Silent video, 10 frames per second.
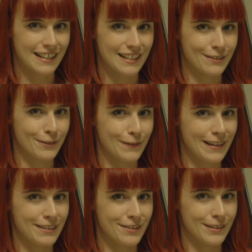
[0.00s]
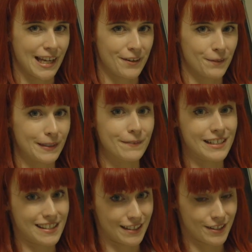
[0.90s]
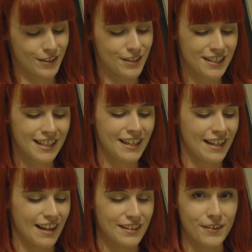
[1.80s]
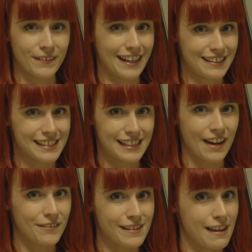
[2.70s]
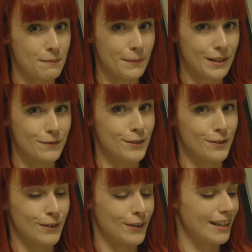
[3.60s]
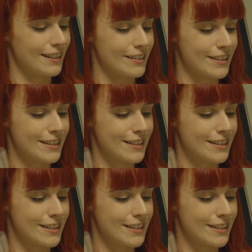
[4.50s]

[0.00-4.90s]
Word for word: here so if any do land on me, which they should, I don't actually have to let them bite for too long, I can